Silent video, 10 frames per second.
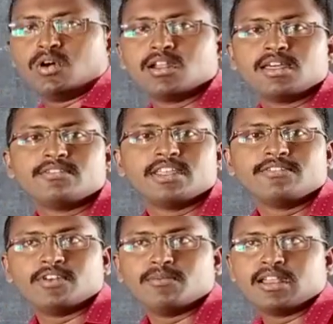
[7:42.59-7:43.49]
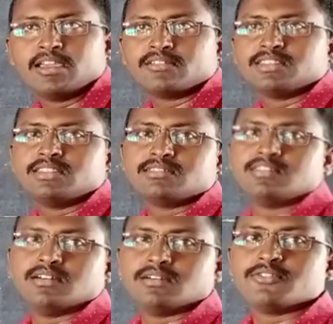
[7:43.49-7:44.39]
all are very familiar with
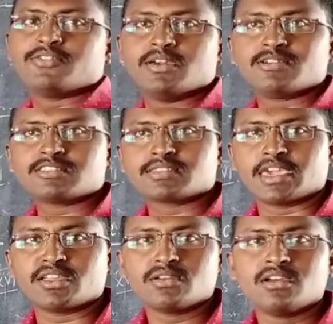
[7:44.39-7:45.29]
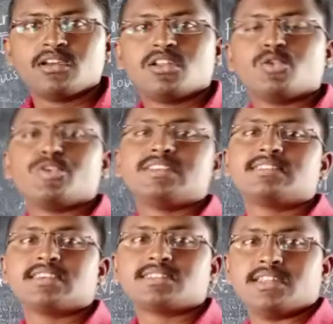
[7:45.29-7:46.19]
this famous king Louis
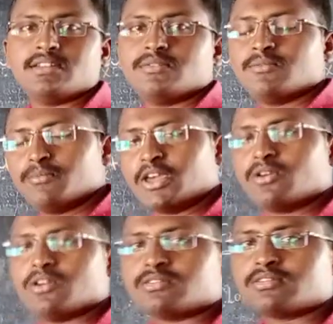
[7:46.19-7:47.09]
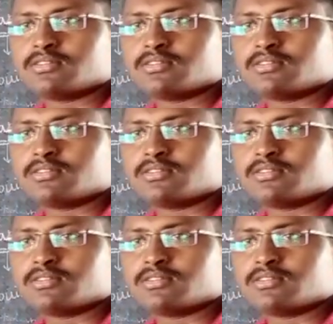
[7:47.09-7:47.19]
XVI because